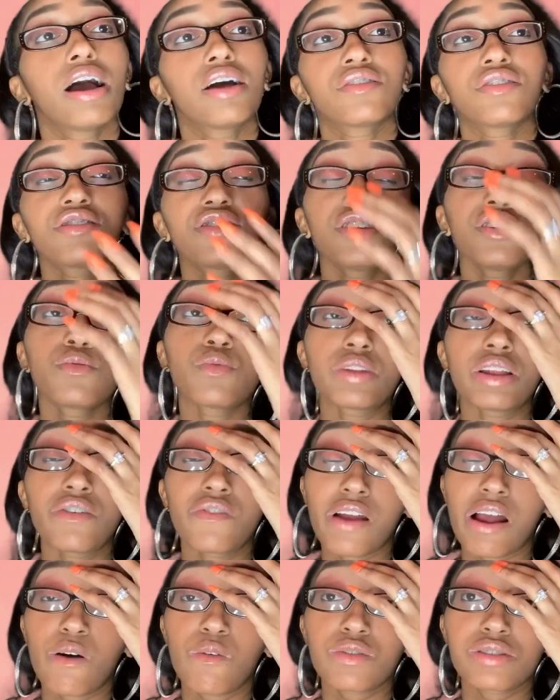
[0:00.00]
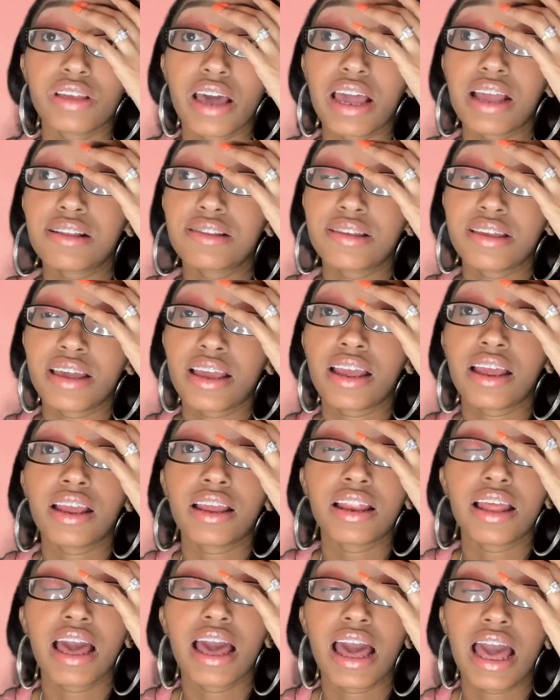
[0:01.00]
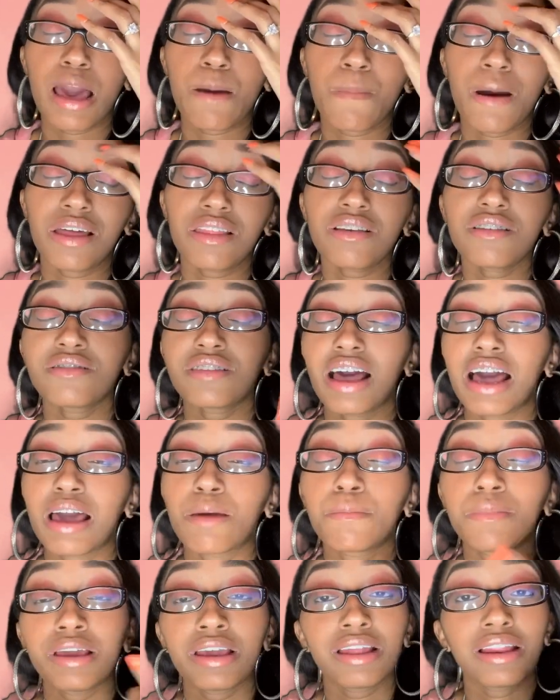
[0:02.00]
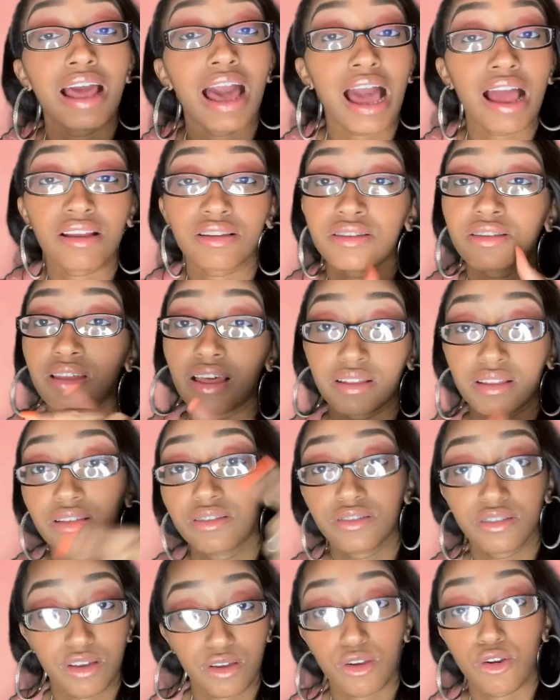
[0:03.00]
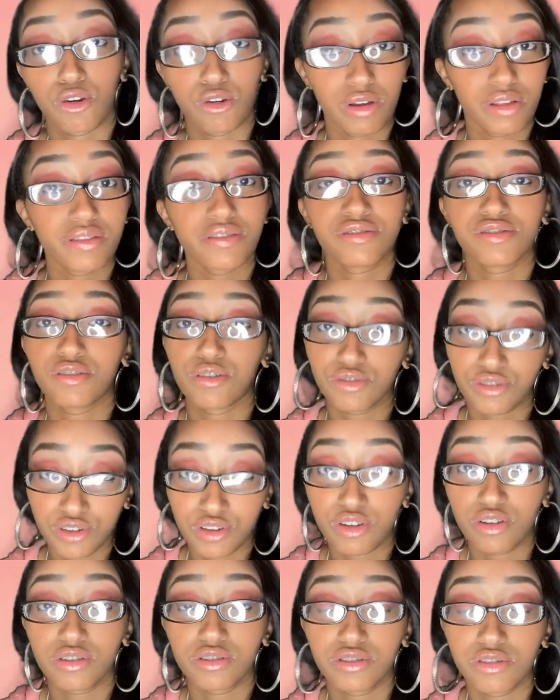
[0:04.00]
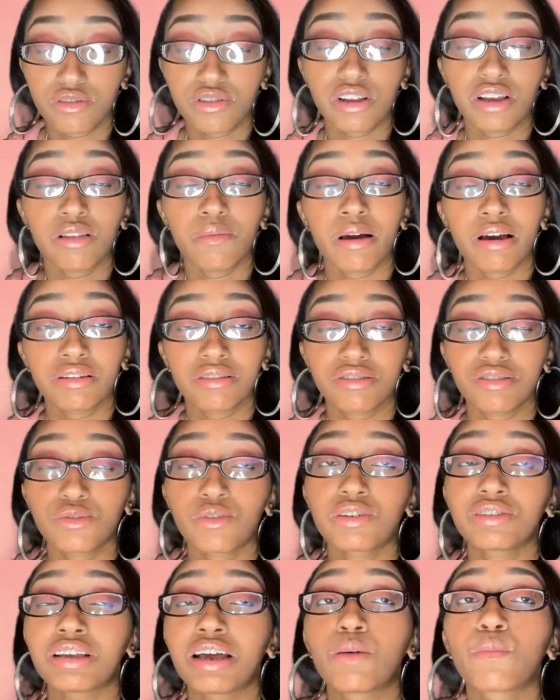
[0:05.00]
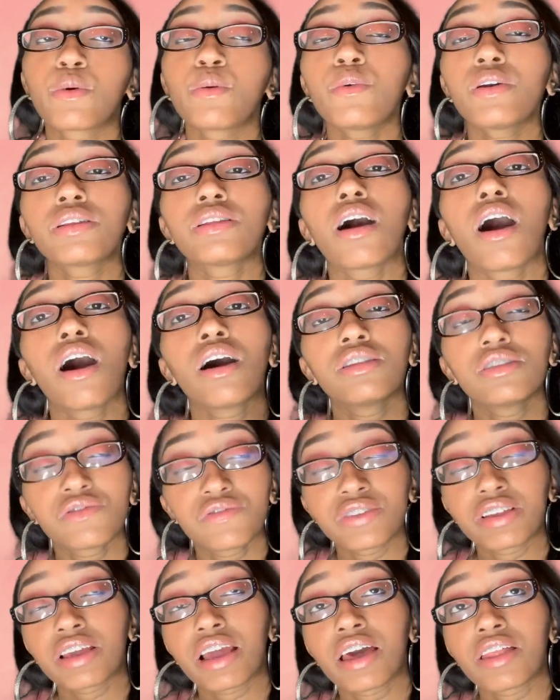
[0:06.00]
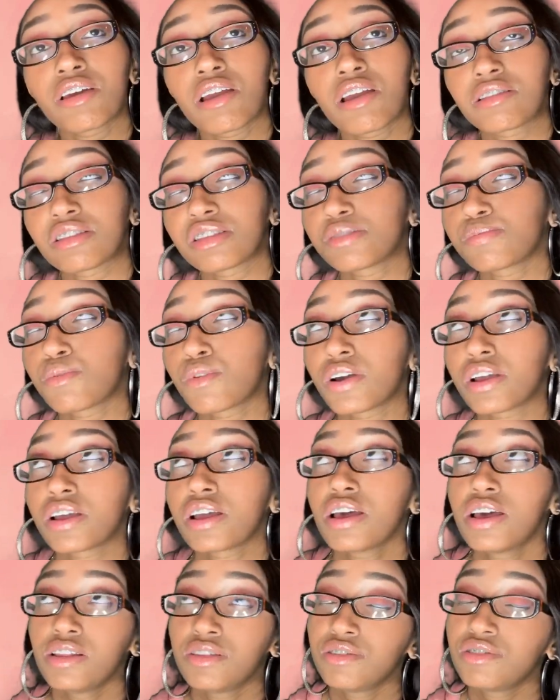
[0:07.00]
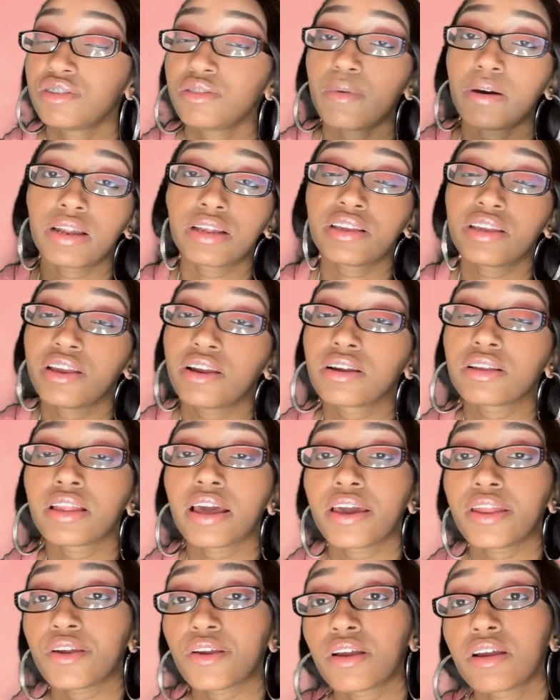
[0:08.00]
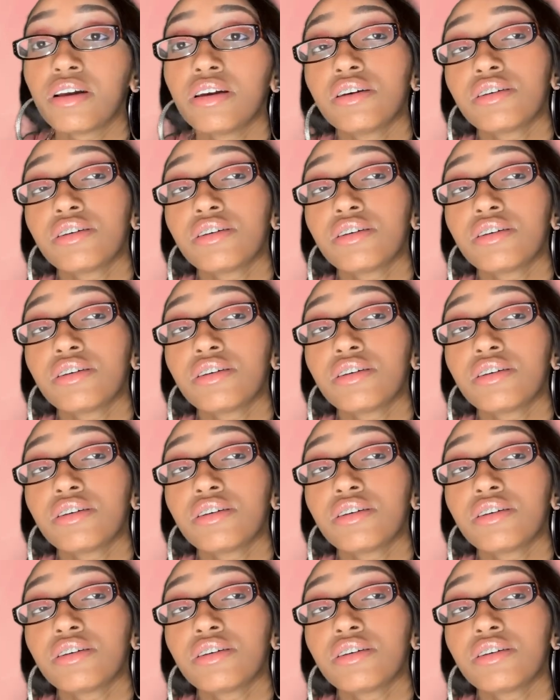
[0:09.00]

This is whenever I was 18, and by this time, me and Ashley, like the, the girl that told you told y'all about in the story time, we were all living together at this point. This is about a year later.